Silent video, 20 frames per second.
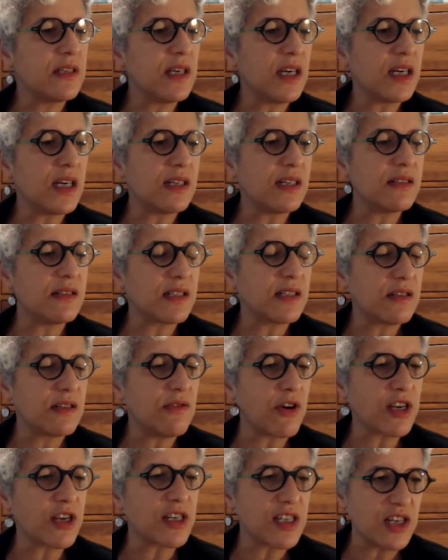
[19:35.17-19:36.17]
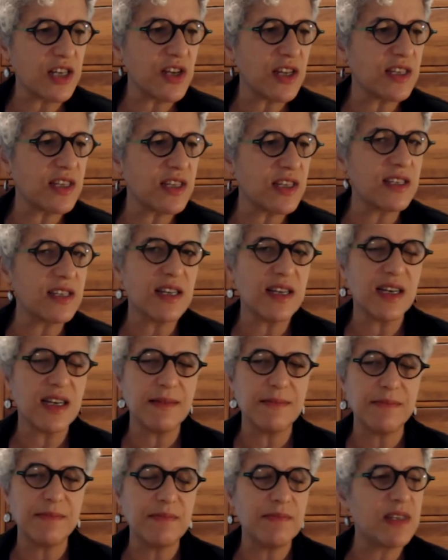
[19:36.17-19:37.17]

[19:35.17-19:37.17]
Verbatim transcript: uh, organization that does uh,